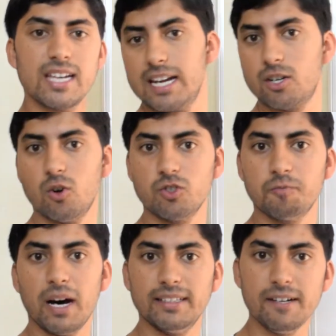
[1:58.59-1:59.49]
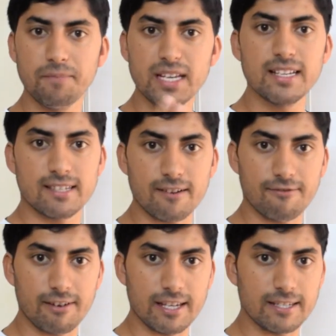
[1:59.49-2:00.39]
enclosed by the
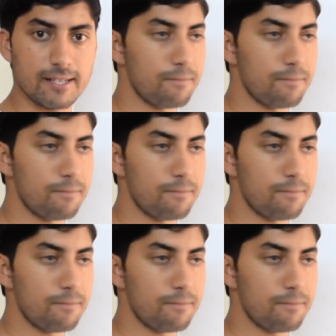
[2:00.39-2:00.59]
surface.